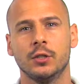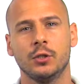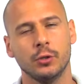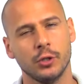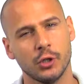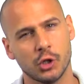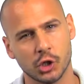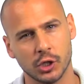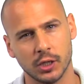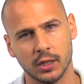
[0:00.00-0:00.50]
to
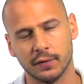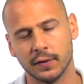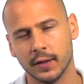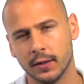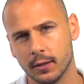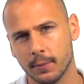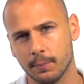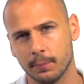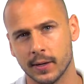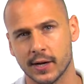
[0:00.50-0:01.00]
achieve
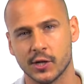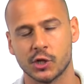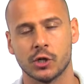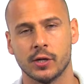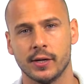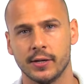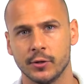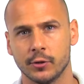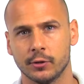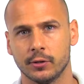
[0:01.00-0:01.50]
the
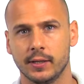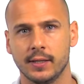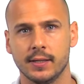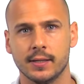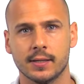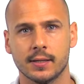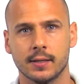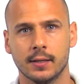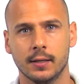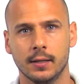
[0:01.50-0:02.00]
pressure
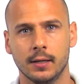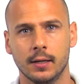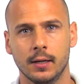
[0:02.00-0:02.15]
increase.